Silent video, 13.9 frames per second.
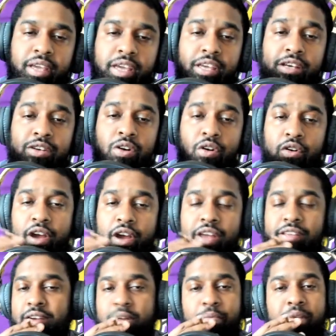he'll go
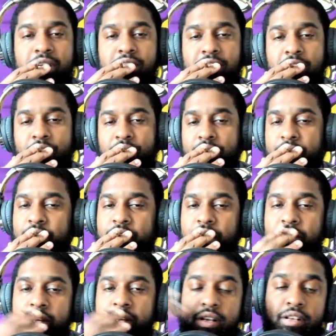crazy here in Minnesota.
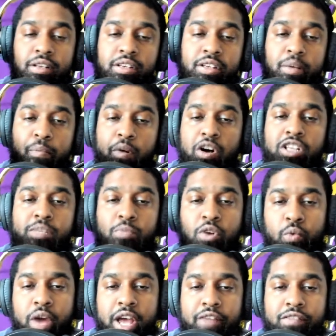The Baltimore
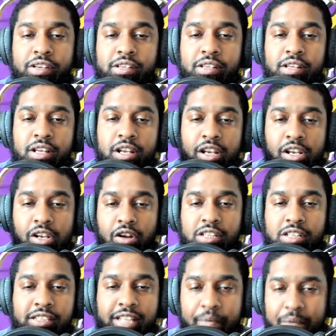Ravens
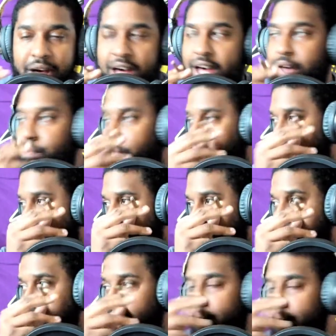lost their mind, man.
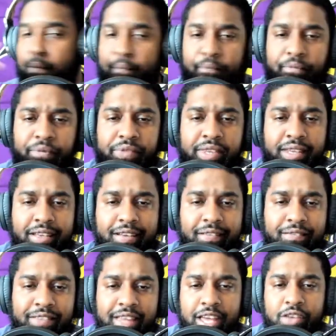
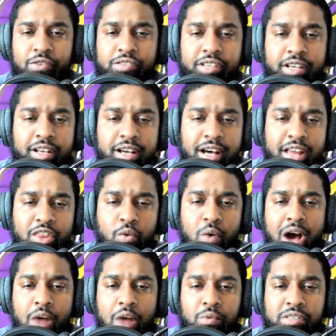Then you see the other
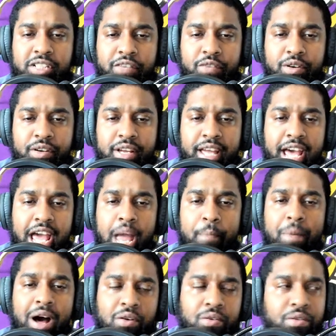wide receiver
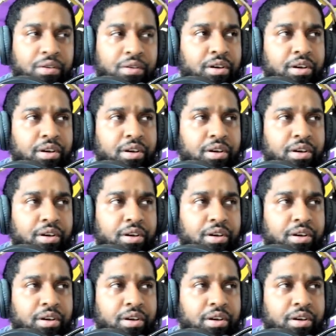came out